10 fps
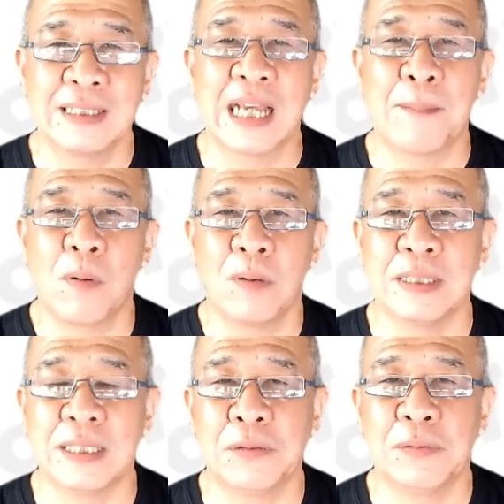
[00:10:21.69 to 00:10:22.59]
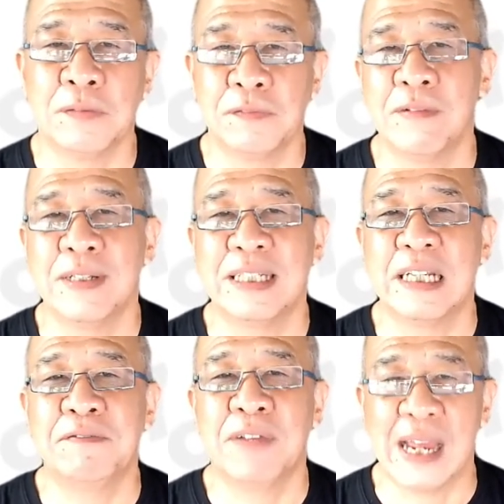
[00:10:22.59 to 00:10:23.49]
Singapore is still a very
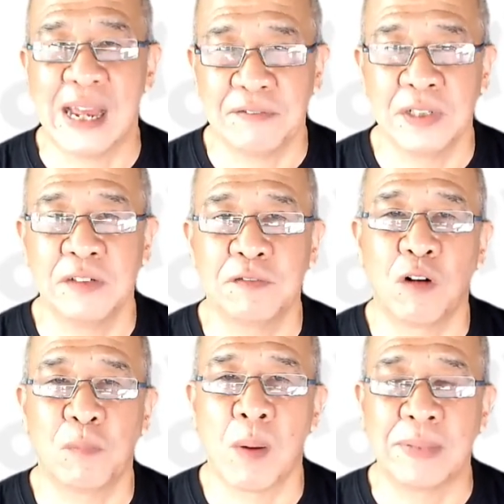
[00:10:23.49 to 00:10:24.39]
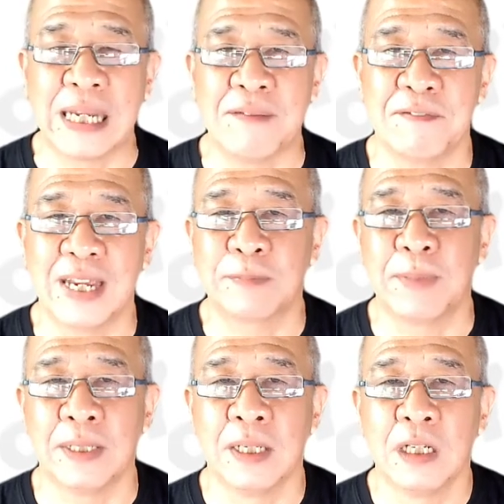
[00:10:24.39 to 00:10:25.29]
safe haven for property investment.